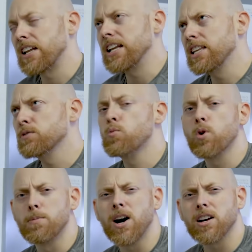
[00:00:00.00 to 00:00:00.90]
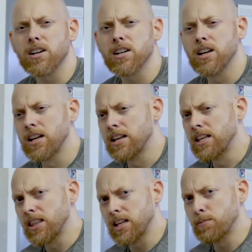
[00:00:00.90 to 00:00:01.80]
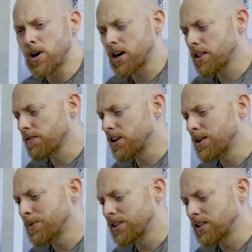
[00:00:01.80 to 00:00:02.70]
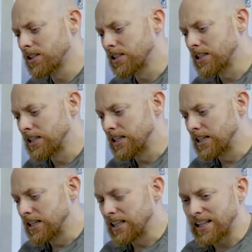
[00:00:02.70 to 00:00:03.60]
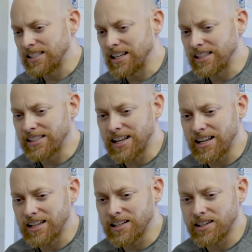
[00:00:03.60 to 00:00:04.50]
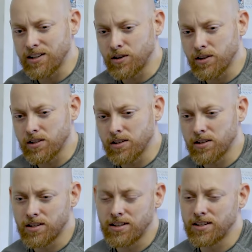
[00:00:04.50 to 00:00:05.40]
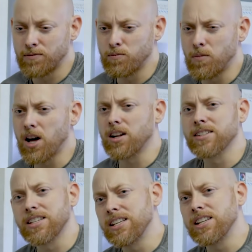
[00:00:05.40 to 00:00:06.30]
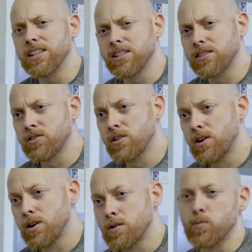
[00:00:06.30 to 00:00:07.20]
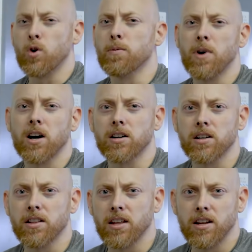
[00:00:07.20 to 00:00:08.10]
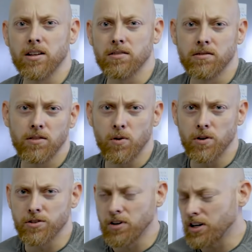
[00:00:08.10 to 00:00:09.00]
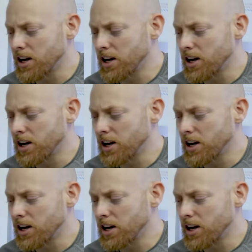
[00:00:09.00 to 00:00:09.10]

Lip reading: is more modern than Mach 3, but that's like saying, the Model T is more modern than a horse-drawn